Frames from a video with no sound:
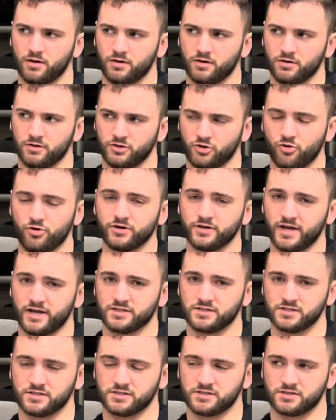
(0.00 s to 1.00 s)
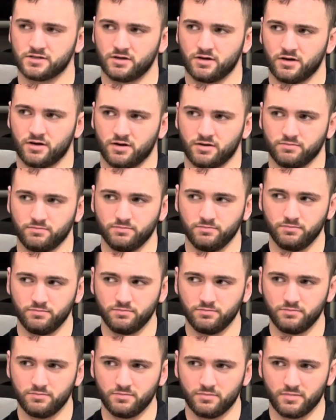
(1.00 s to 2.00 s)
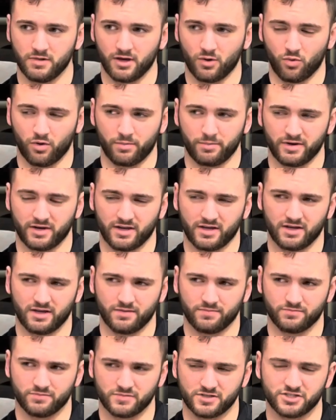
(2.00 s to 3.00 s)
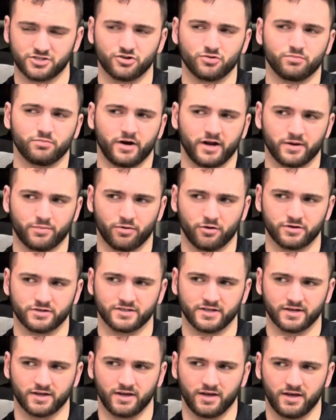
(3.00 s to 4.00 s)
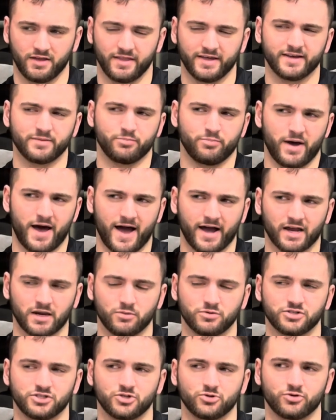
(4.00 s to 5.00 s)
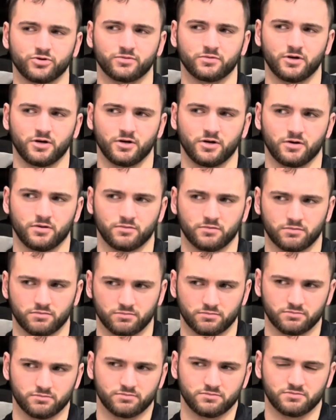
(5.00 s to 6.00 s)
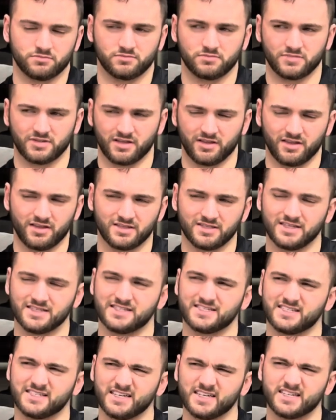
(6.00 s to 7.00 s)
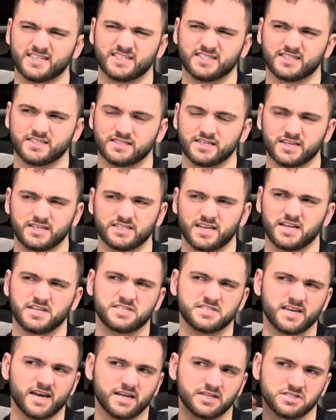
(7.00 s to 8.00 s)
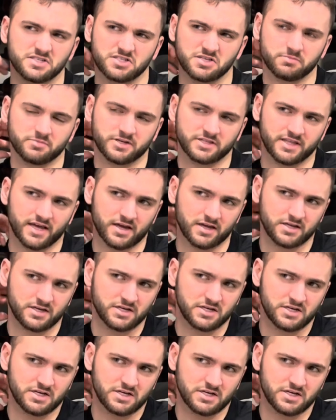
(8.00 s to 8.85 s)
Dorian Yates is, I mean, certain body parts, like I think back he was doing, I mean, is it six, 8 sets, something like that?